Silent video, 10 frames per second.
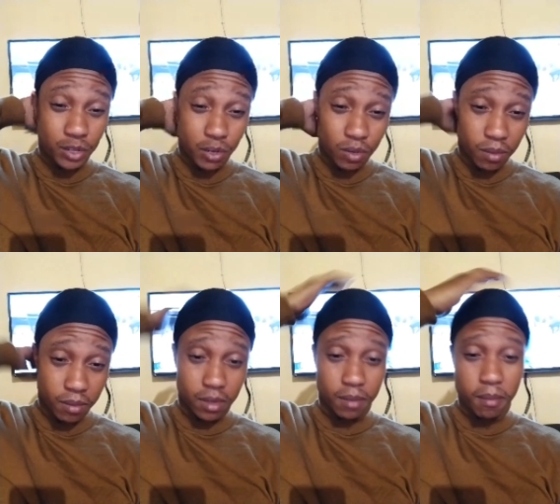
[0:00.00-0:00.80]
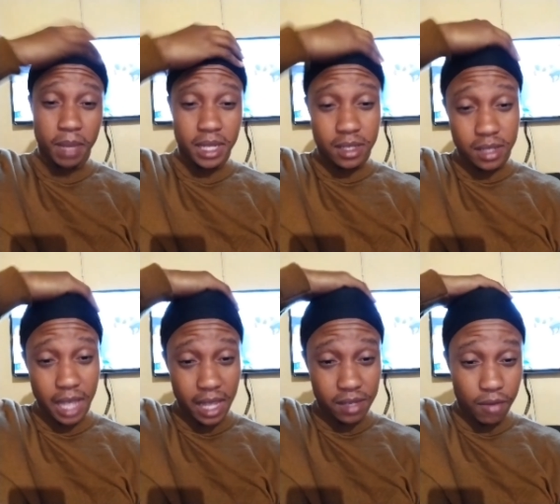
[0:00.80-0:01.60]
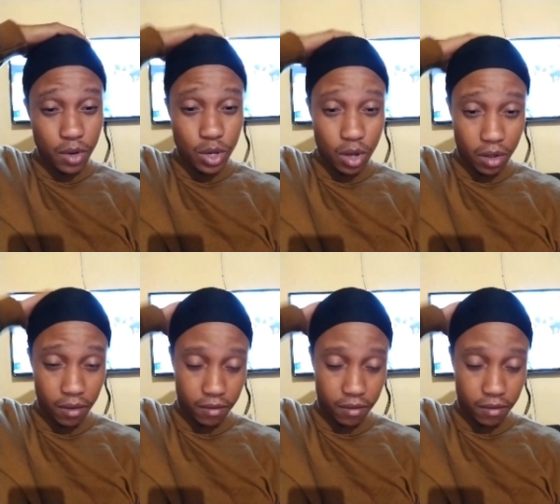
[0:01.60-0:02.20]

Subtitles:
you, meat takes very long